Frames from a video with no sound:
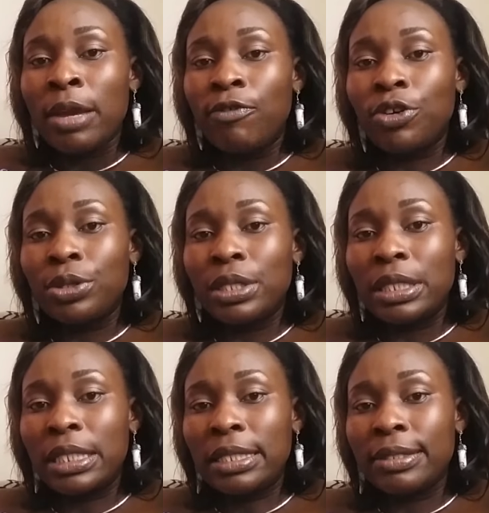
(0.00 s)
For
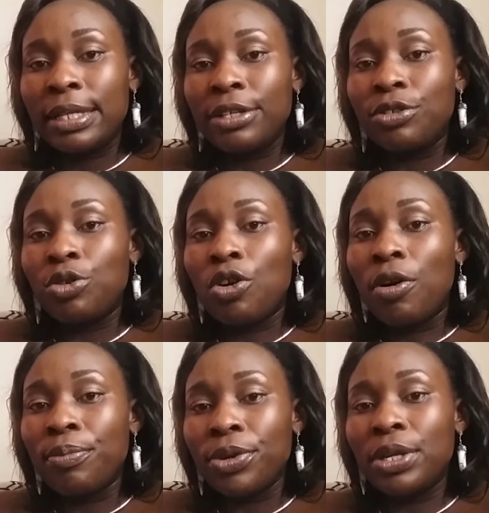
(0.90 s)
children to
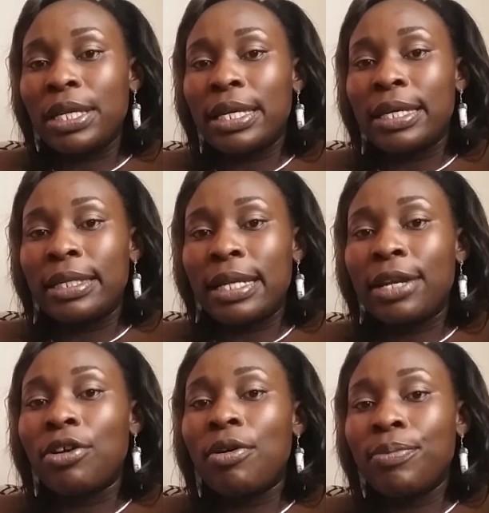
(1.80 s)
communicate
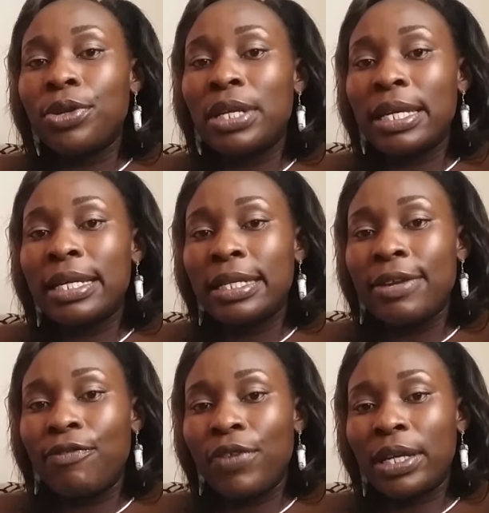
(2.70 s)
and communicate
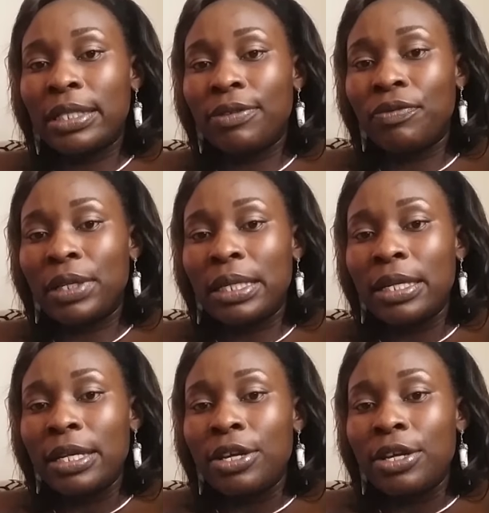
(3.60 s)
effectively,